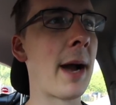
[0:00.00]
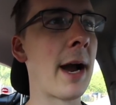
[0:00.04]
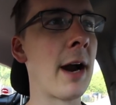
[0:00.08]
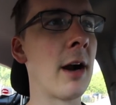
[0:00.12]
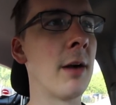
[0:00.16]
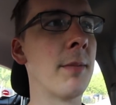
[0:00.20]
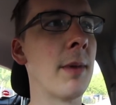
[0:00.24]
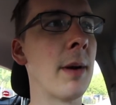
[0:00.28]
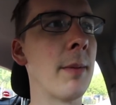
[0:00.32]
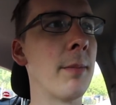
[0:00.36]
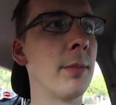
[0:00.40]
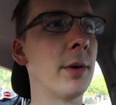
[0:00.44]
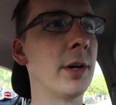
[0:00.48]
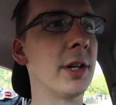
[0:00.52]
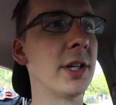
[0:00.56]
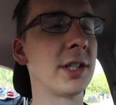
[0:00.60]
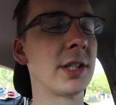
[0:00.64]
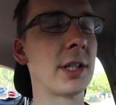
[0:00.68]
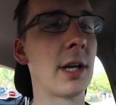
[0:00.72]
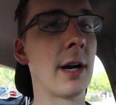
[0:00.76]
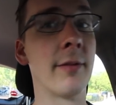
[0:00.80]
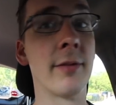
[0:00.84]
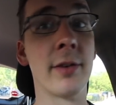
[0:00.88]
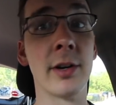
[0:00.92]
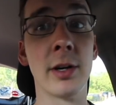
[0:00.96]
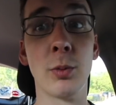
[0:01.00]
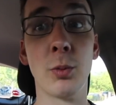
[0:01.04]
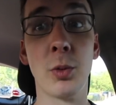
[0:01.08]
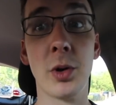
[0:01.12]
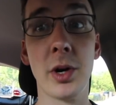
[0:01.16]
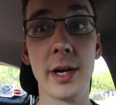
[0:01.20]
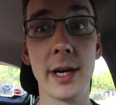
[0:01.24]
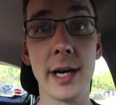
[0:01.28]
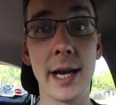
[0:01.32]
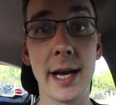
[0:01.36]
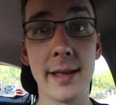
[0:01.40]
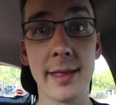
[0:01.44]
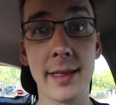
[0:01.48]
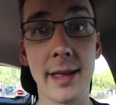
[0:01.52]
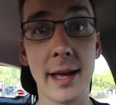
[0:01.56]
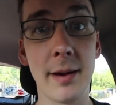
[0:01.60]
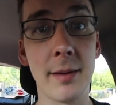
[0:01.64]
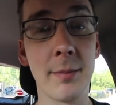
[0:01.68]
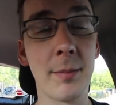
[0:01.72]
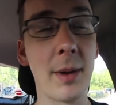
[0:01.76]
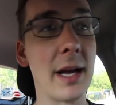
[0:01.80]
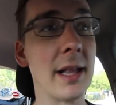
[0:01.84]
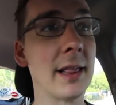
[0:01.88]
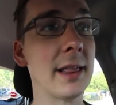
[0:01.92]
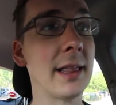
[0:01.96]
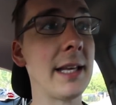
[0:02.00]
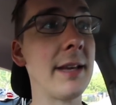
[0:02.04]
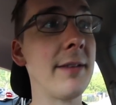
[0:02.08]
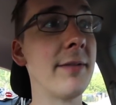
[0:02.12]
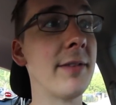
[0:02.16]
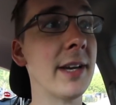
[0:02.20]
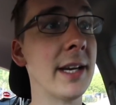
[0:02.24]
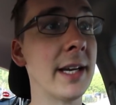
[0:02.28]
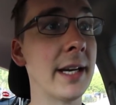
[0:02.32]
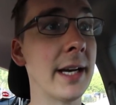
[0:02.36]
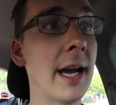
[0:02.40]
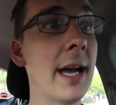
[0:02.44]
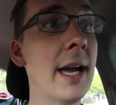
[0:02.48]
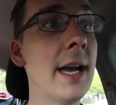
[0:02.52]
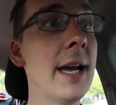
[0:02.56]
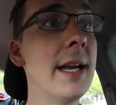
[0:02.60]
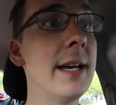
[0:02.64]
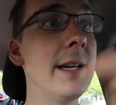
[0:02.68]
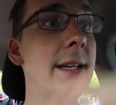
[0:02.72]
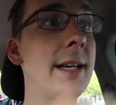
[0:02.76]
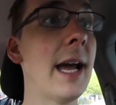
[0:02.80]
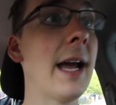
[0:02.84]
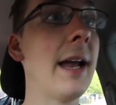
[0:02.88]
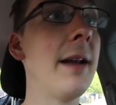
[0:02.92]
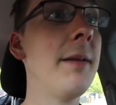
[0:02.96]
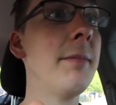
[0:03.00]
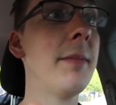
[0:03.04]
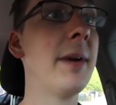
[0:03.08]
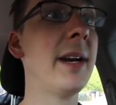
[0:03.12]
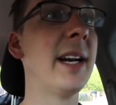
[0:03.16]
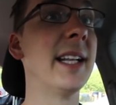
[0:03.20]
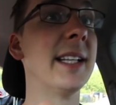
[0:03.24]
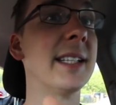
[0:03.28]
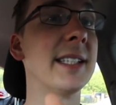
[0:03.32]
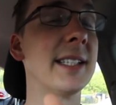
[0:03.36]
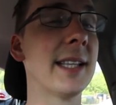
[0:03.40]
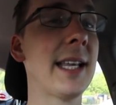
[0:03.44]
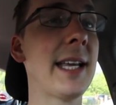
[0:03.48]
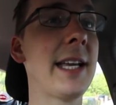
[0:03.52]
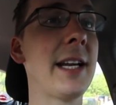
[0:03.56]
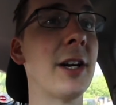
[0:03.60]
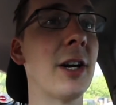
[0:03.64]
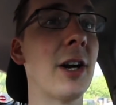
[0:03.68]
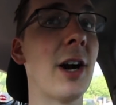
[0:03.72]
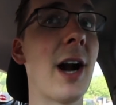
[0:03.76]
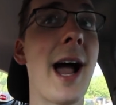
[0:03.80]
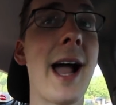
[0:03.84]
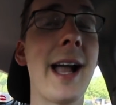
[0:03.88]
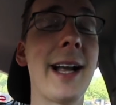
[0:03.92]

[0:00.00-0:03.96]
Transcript: I remember discovering one day that by leaving 10 minutes later,